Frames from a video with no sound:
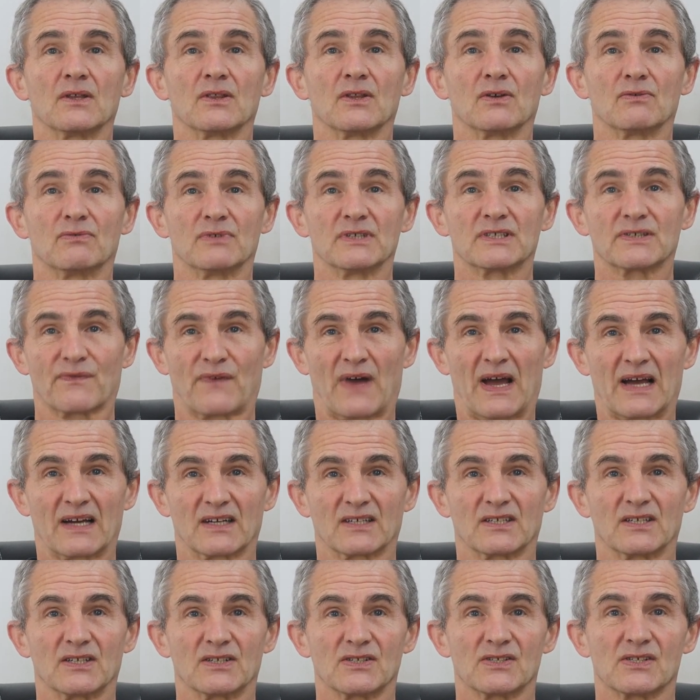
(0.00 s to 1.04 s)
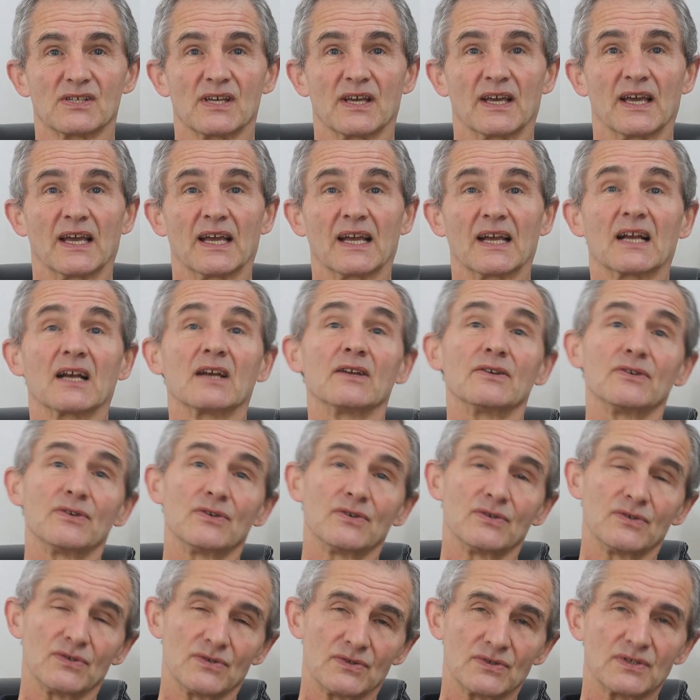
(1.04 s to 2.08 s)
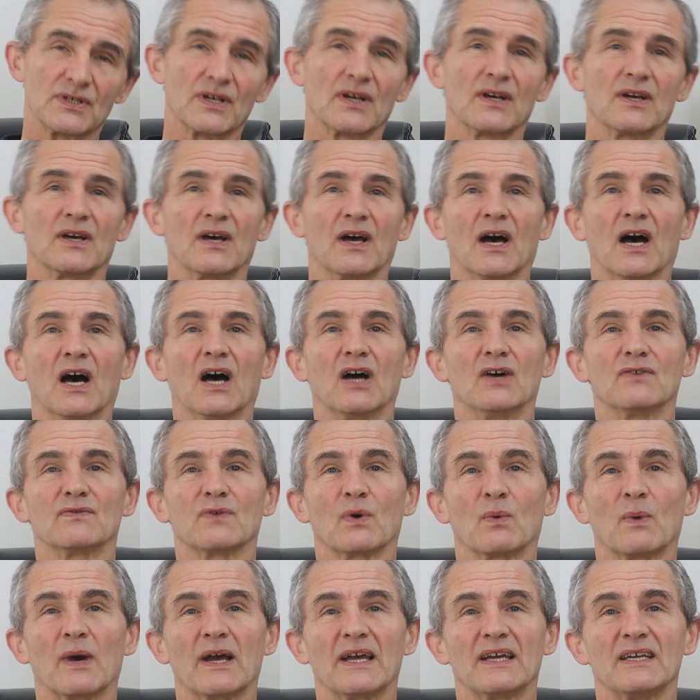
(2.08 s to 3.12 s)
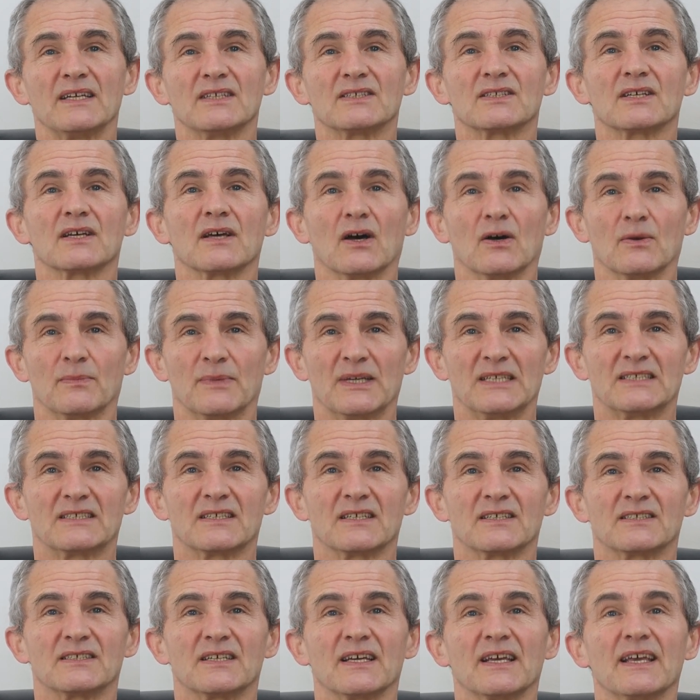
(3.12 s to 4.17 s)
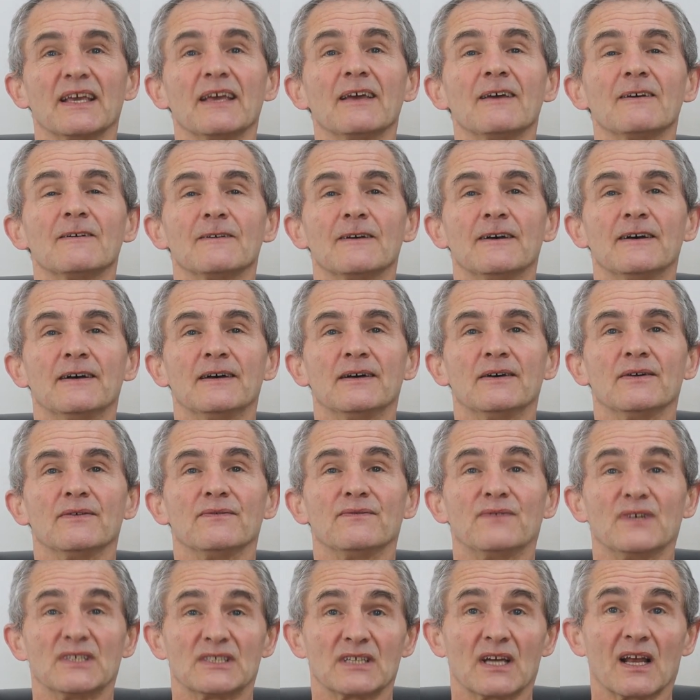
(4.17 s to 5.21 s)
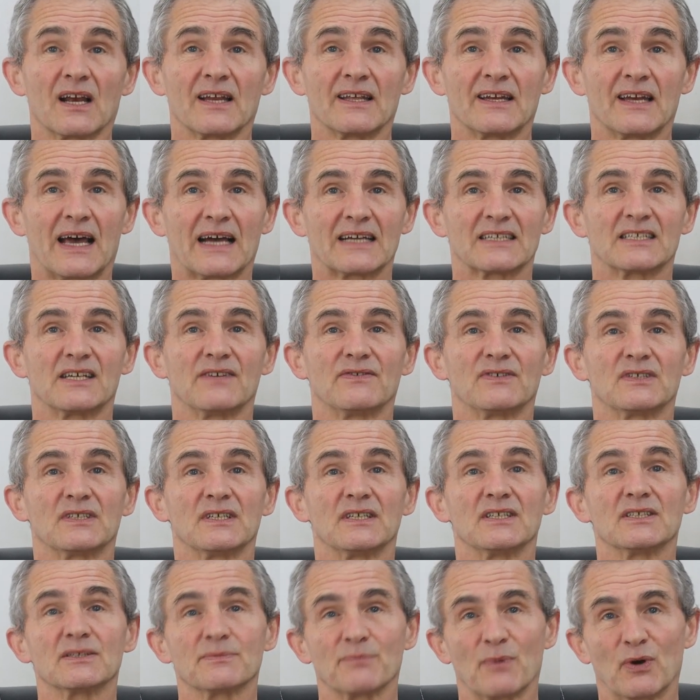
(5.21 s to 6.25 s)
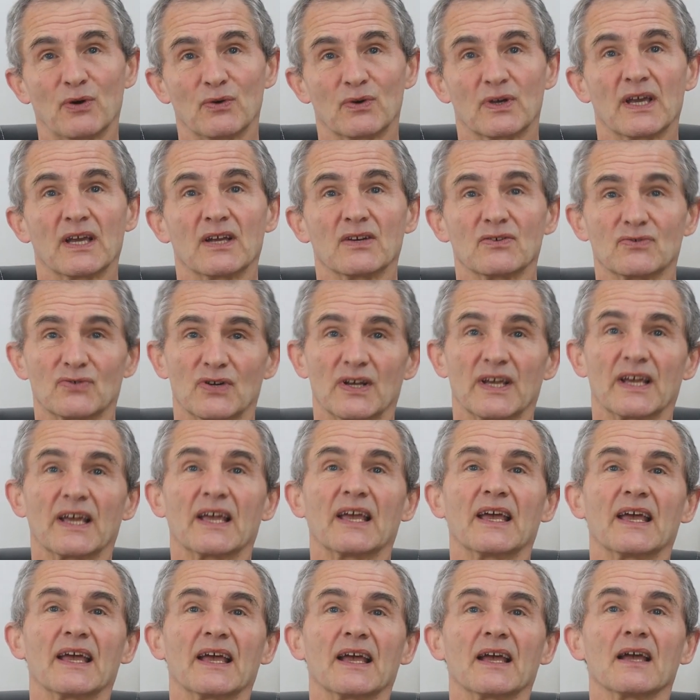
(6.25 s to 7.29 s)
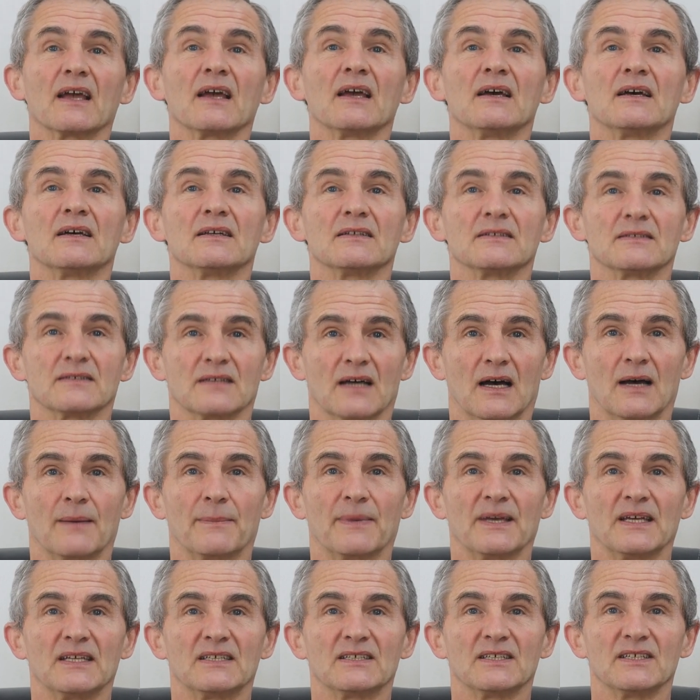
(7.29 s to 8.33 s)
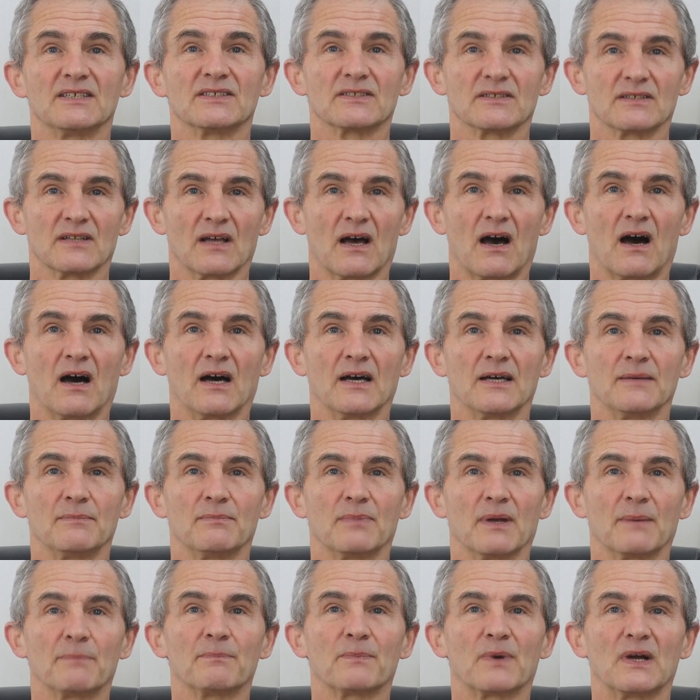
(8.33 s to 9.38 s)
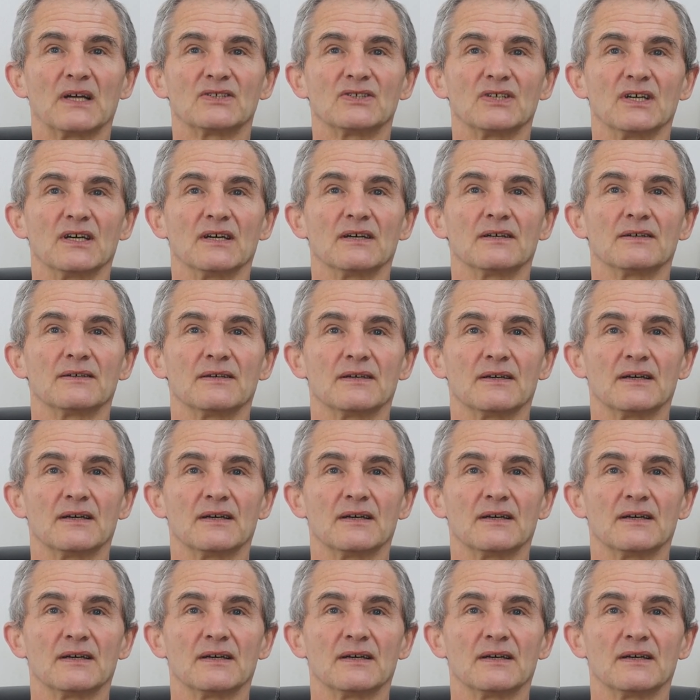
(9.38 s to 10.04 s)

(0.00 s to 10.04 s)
The risk factors include overweight, obesity, physical inactivity, smoking, drinking, diabetes and high blood pressure.